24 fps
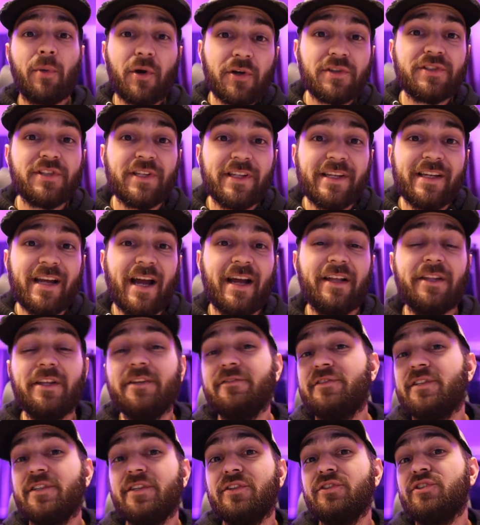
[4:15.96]
Personally, I
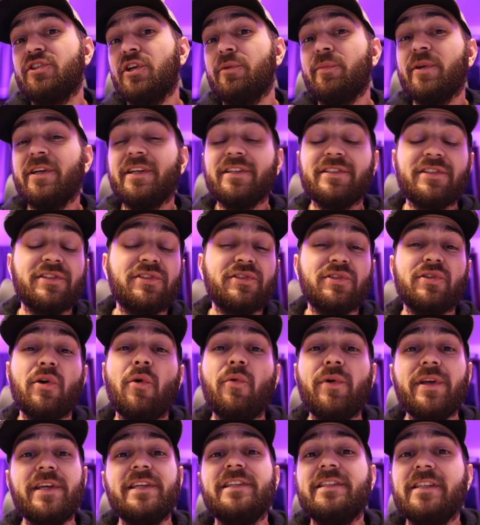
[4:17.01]
love Skillshare because it's
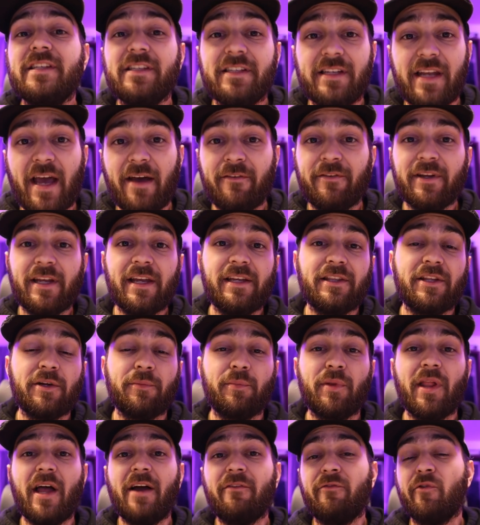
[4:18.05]
so easy to navigate
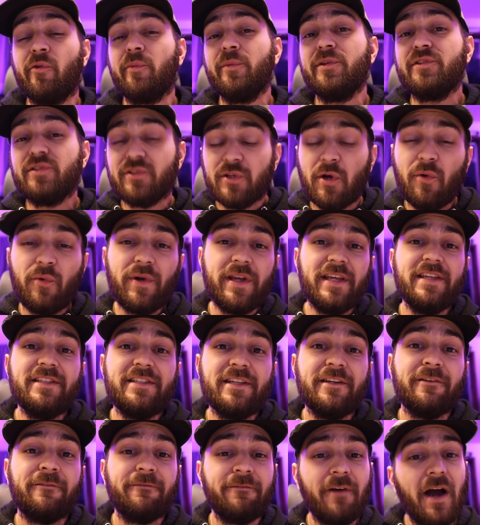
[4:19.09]
their platform. It's so
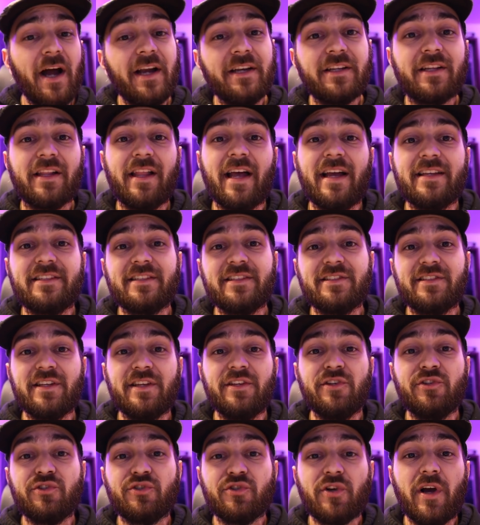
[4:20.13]
easy to find classes
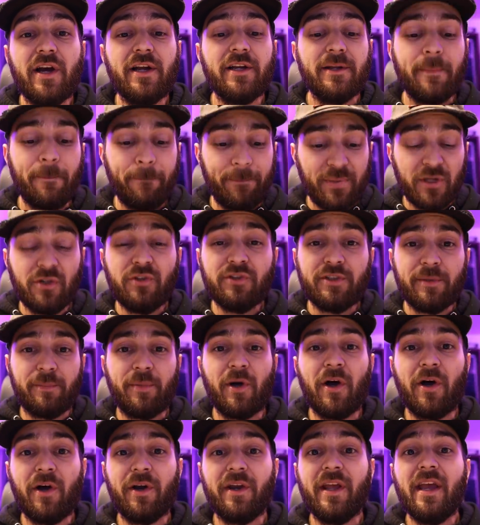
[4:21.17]
that you're trying to build
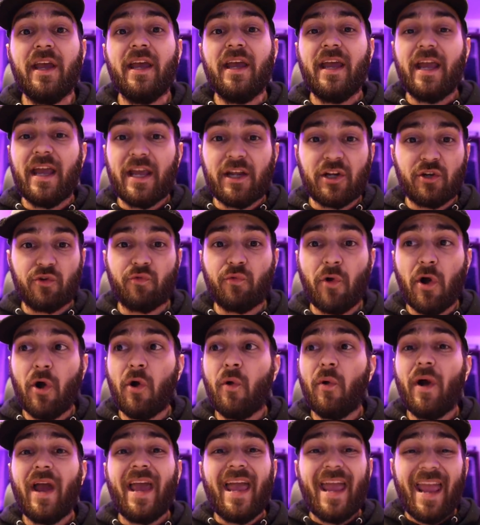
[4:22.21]
upon and
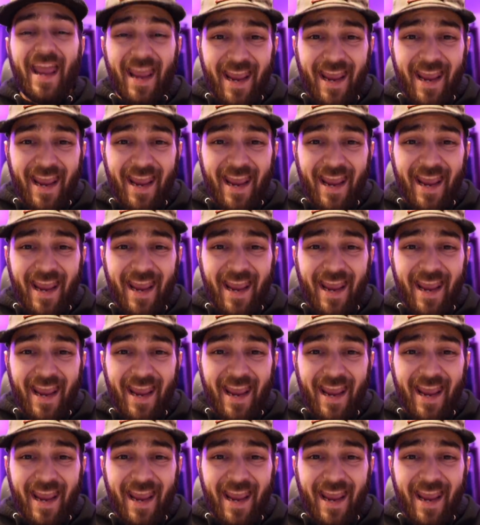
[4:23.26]
grow.